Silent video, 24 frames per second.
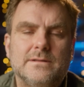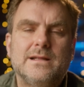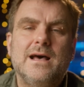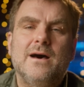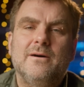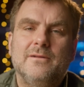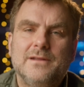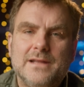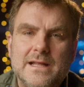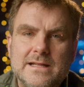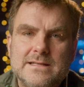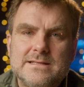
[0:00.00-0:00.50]

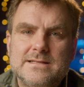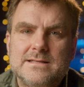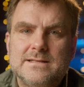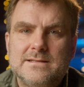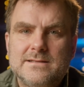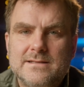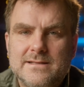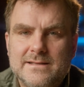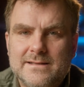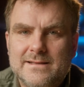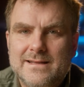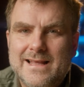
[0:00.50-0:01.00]
Now let's
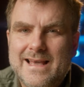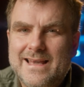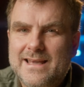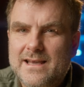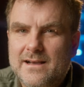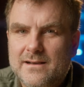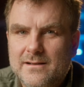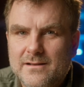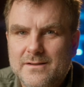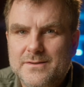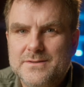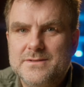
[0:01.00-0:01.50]
take a
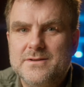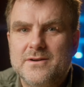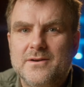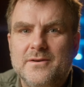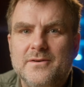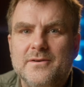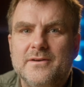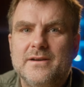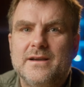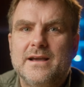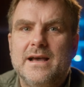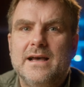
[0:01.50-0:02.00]
closer look